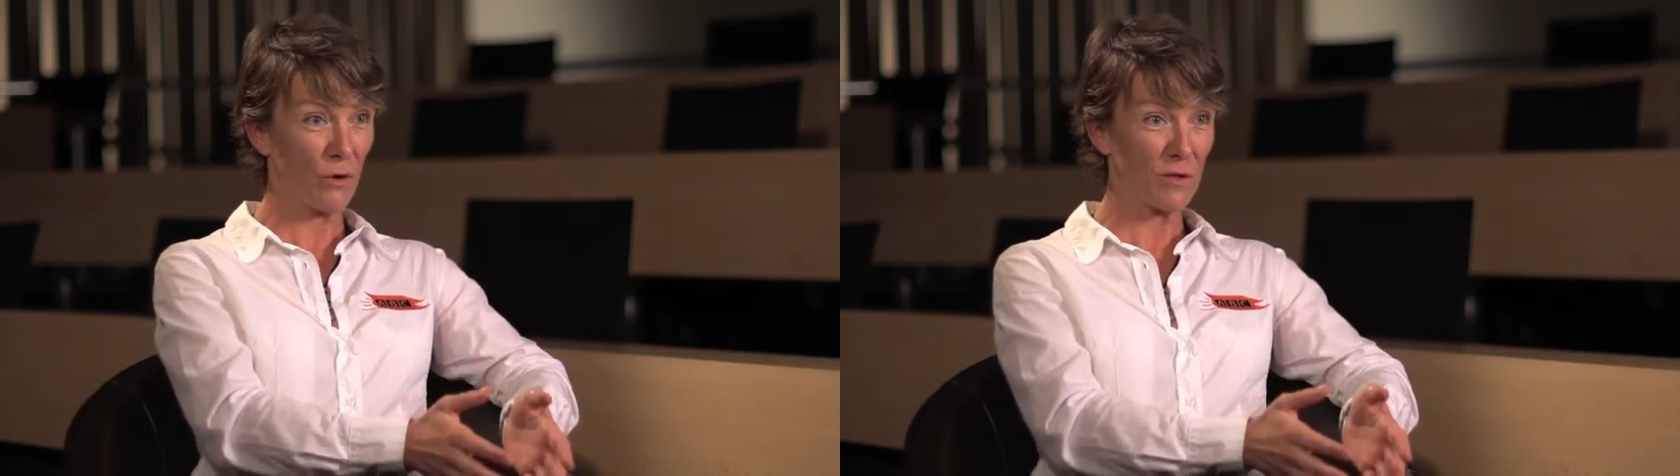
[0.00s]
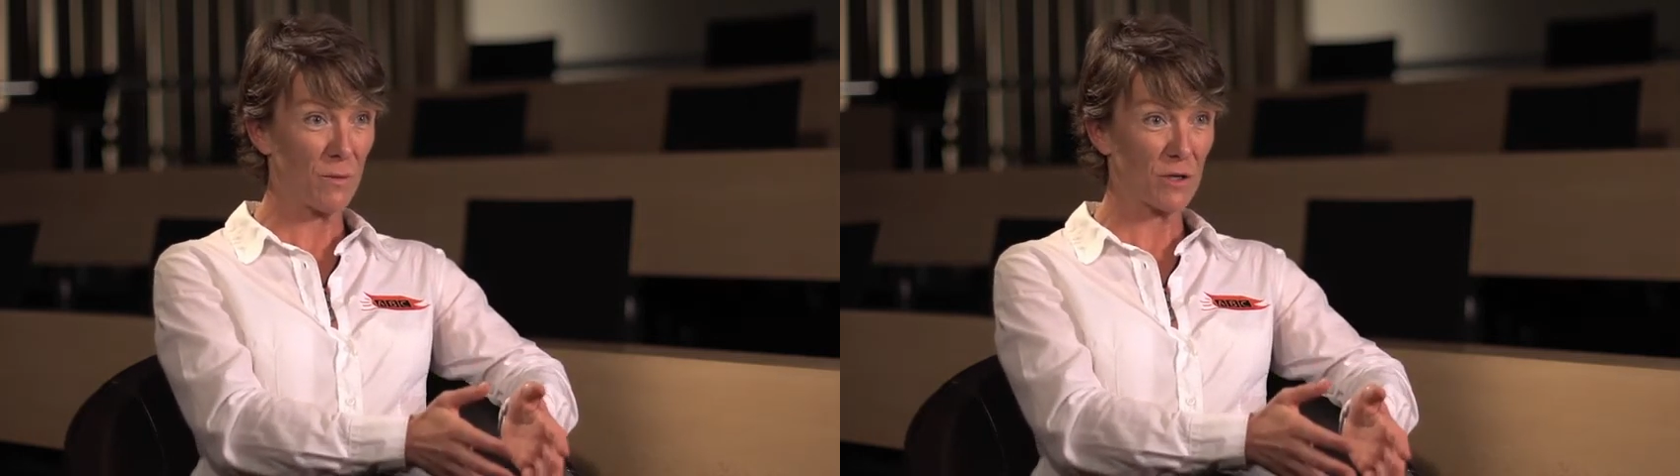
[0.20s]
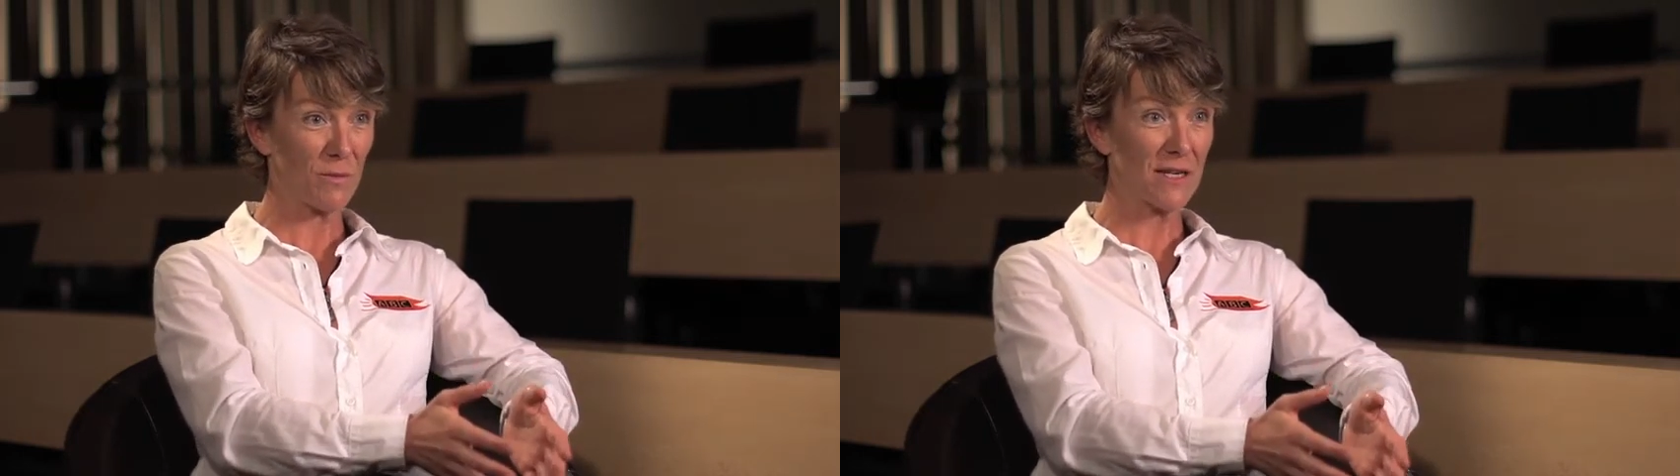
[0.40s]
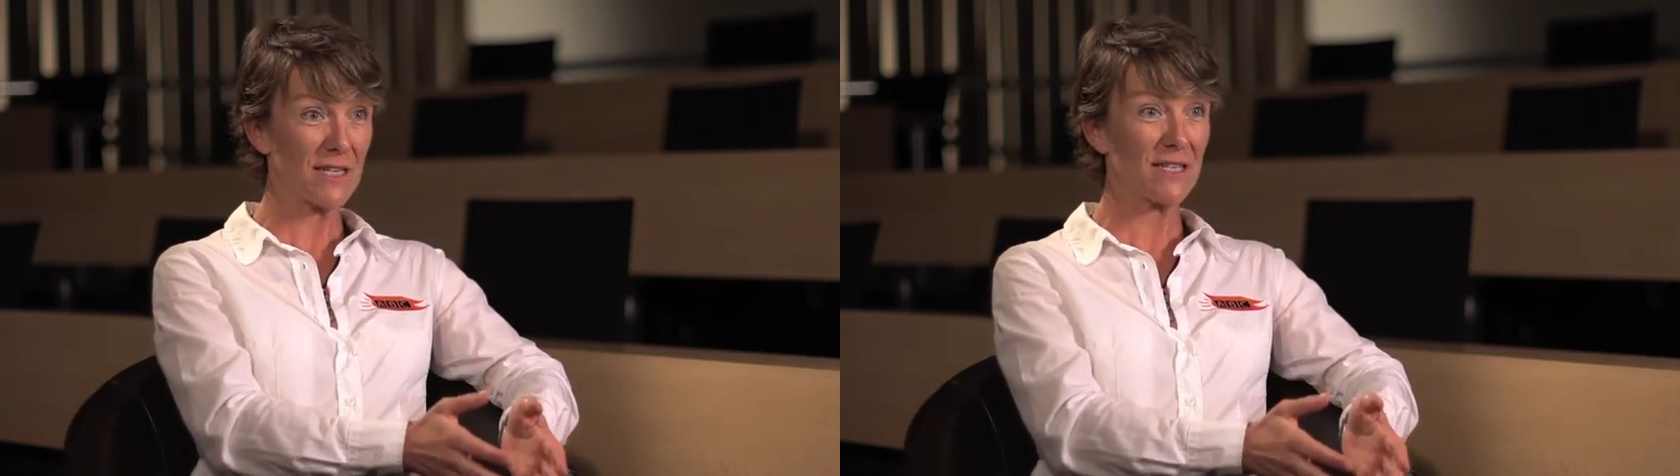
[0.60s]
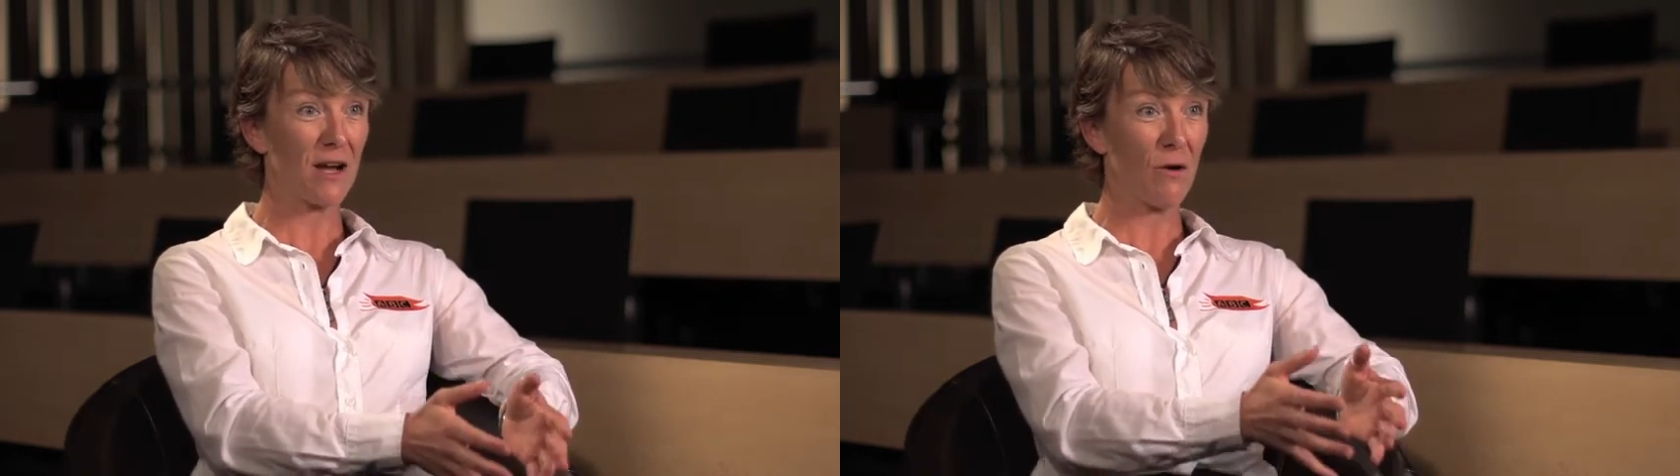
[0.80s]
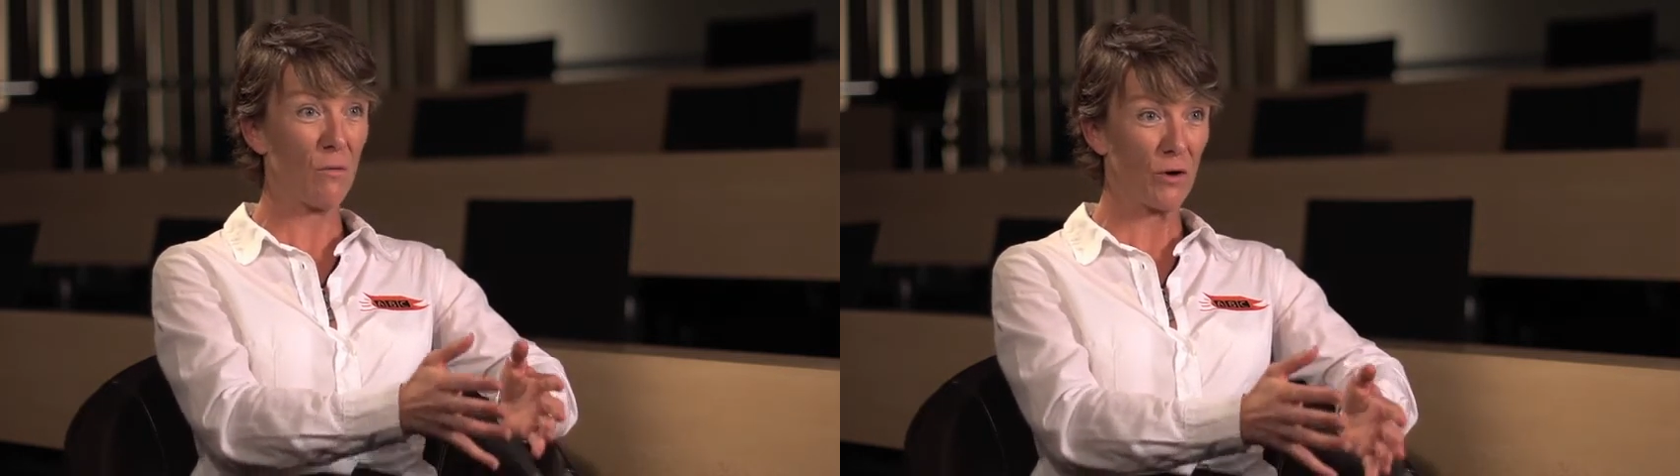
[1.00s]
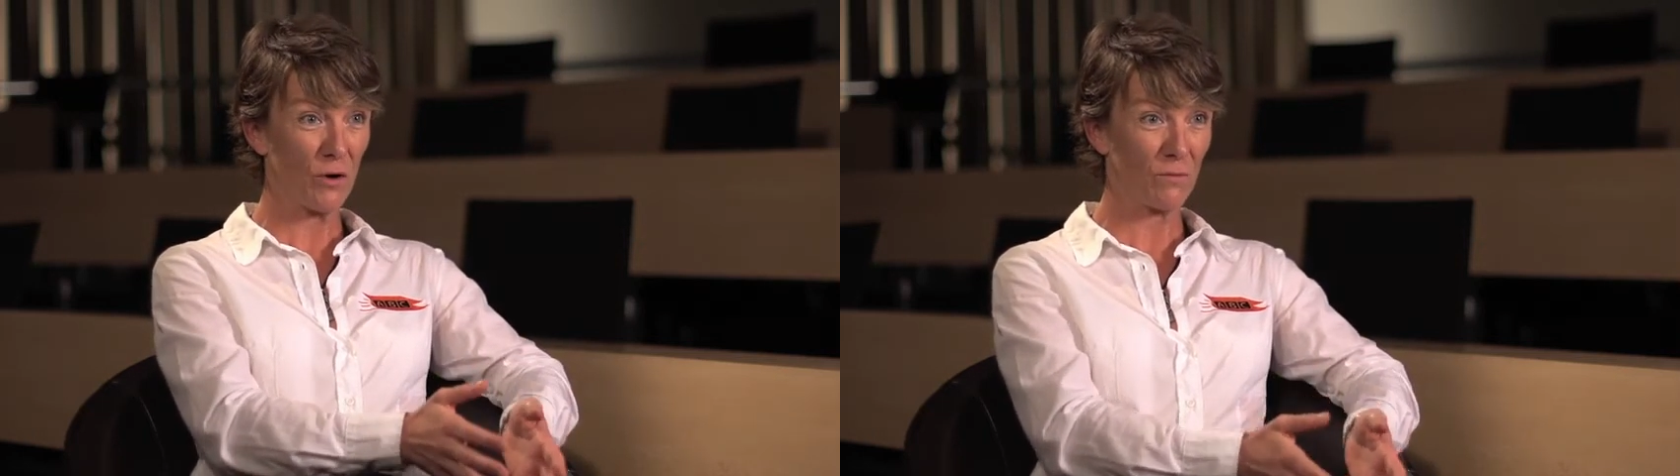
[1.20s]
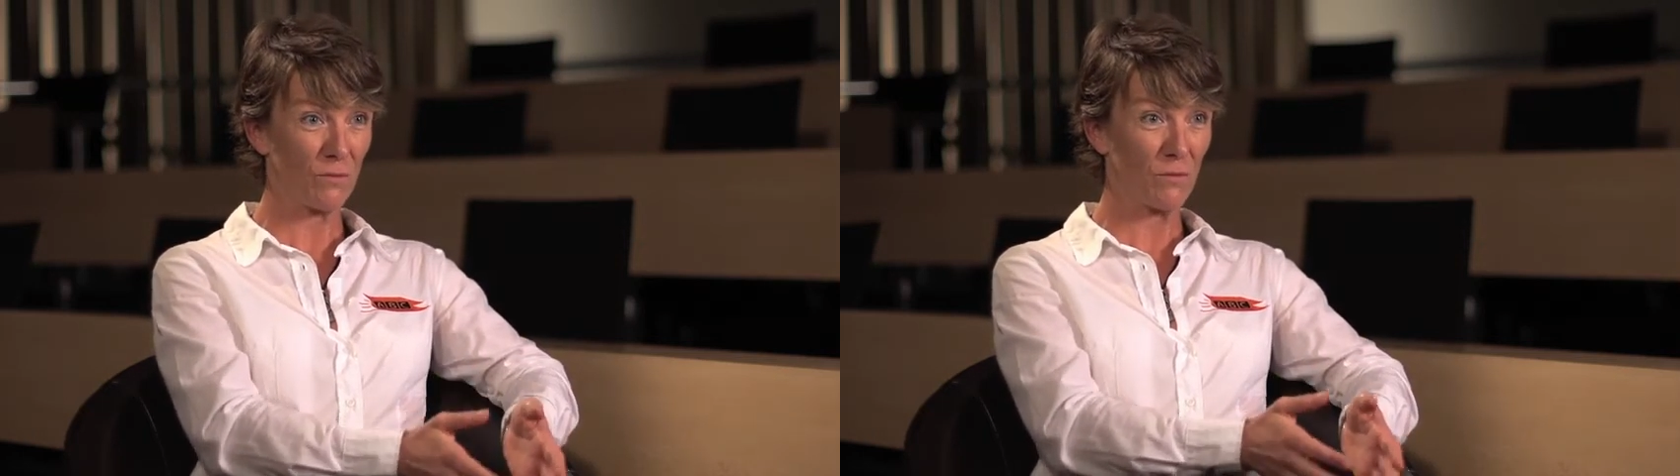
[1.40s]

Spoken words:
your responsibilities are, what you're